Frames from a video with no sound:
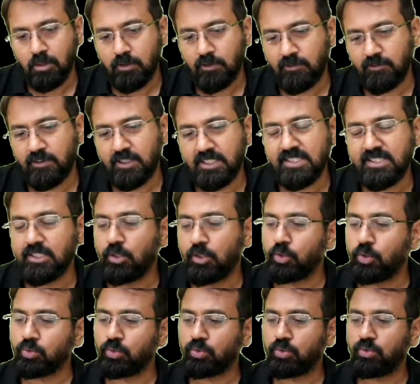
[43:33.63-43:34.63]
102.
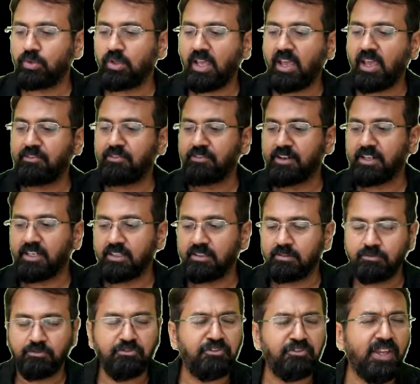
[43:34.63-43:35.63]
Everyone,
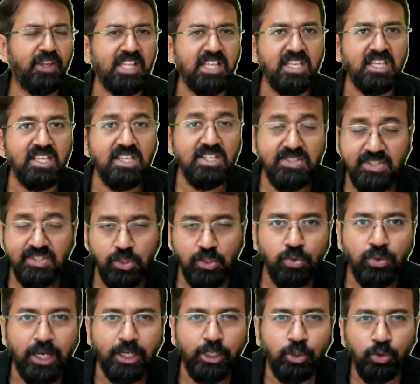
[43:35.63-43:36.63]
very easy. You
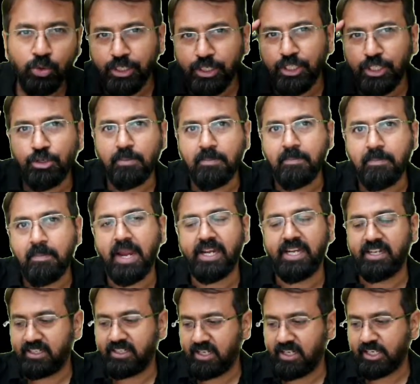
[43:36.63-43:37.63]
can do it in your
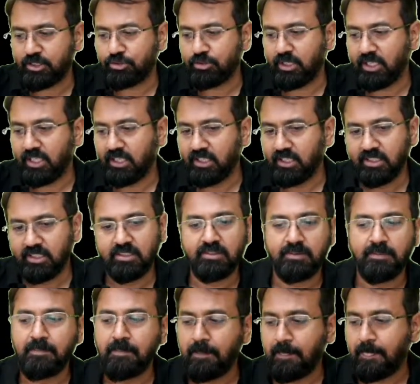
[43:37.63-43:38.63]
mind actually.
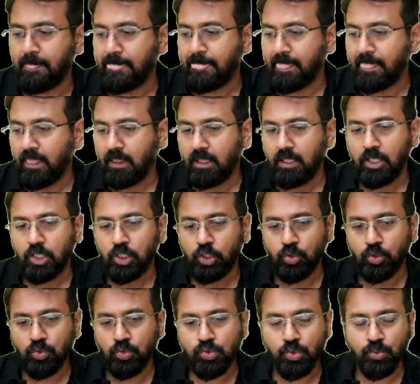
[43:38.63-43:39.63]

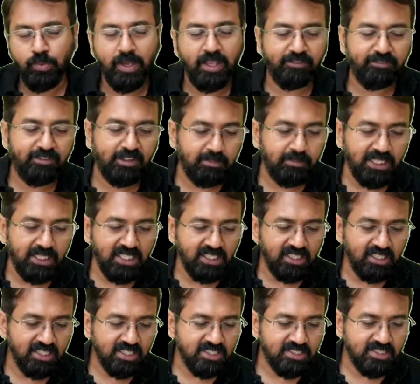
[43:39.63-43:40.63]
2 square will be
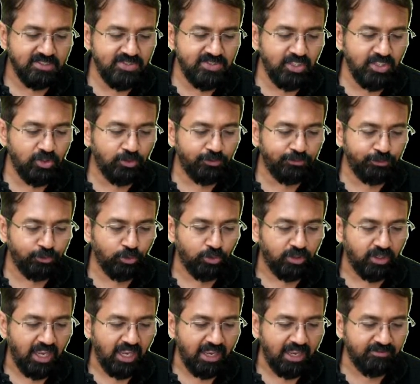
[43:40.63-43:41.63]
04
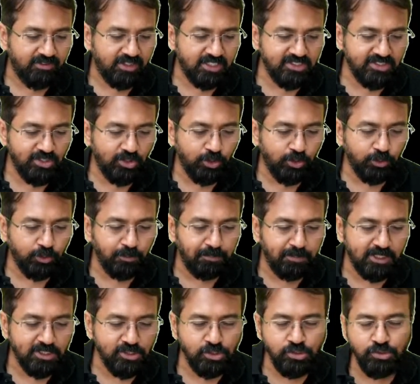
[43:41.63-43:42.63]
and 102
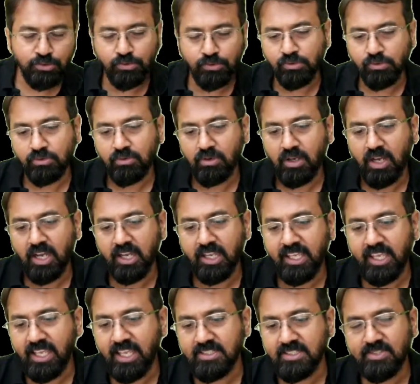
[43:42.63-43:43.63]
plus 2
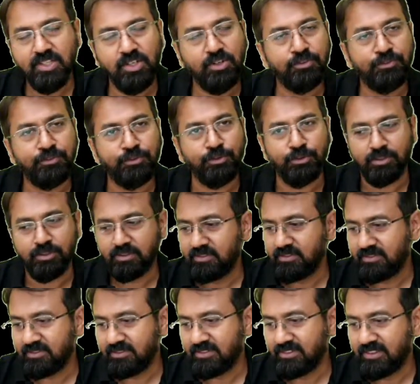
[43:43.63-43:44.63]
again 04.
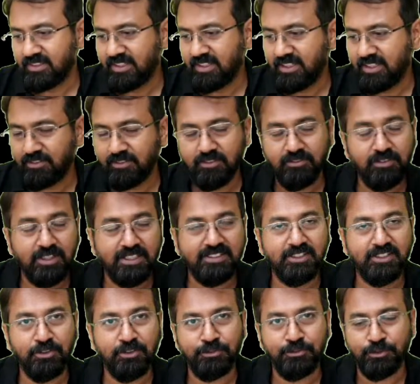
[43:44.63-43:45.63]

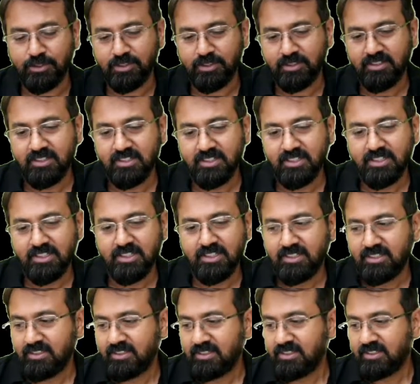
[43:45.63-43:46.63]
104.
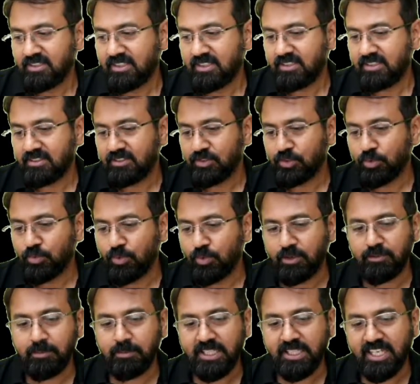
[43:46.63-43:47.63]
So what will
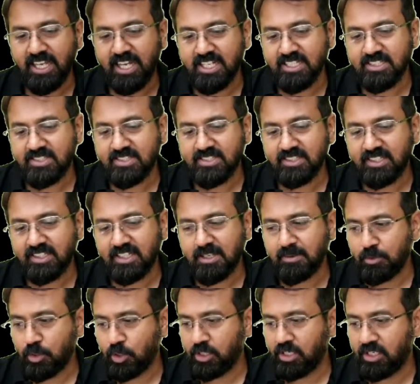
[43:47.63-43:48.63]
be the answer? Come
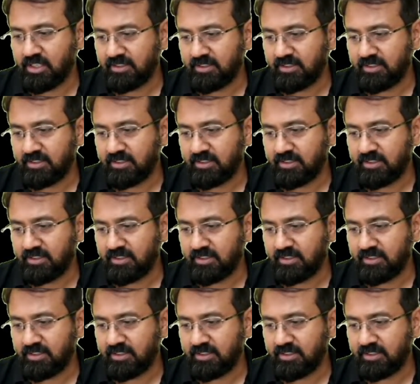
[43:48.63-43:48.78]
on.